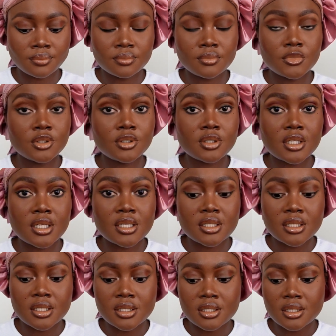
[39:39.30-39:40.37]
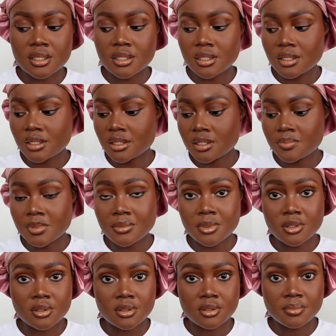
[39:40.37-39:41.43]
you know, guys, as a baby
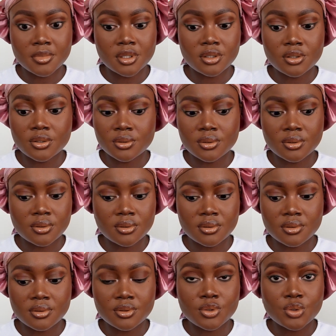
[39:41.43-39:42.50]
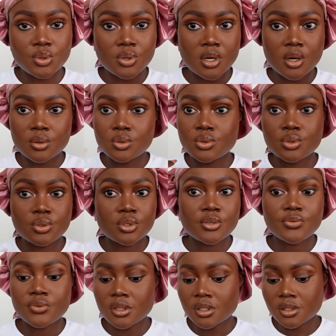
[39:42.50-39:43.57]
girl, make sure you know how to do your
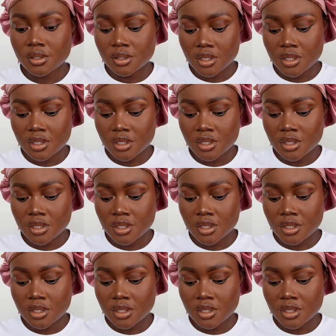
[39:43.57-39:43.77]
face.